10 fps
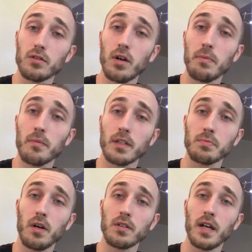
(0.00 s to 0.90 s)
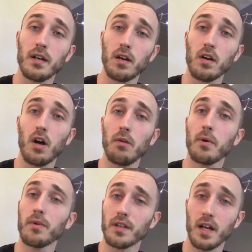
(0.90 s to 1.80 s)
grew up in my small town in
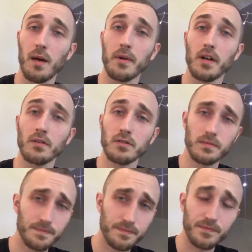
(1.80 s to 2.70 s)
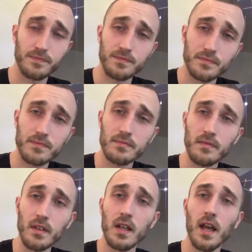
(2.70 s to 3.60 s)
Oklahoma with a Domino's,
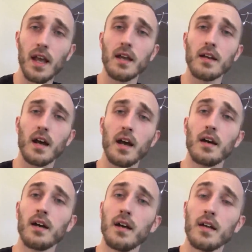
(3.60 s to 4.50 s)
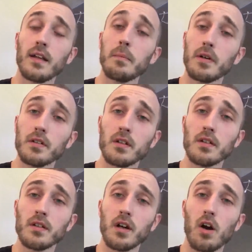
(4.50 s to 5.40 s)
and they put the
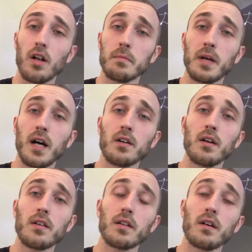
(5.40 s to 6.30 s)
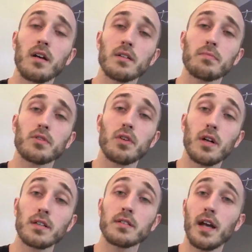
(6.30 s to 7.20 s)
little garlic powder on the
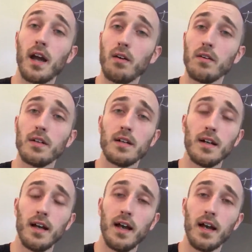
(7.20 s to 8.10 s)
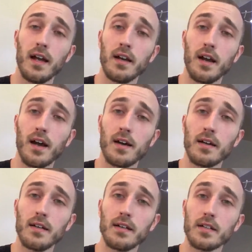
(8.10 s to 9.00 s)
crust now, and
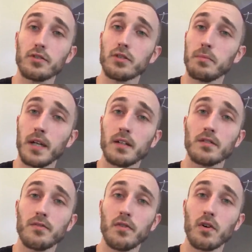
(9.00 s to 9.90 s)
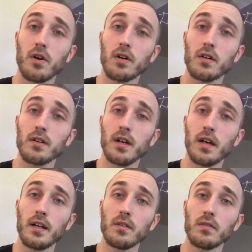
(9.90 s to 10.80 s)
it's tremendous for
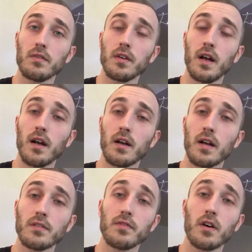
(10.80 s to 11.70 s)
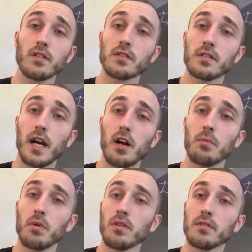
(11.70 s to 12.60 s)
as far as
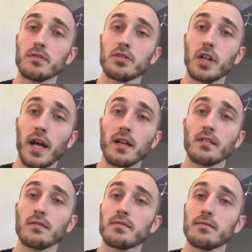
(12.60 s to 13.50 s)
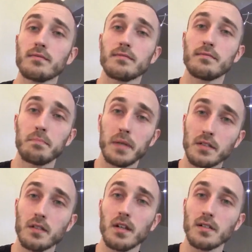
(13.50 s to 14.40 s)
terrible chain
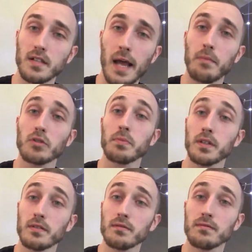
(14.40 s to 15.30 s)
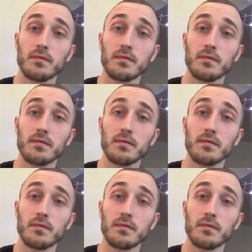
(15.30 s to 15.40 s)
pizza establishment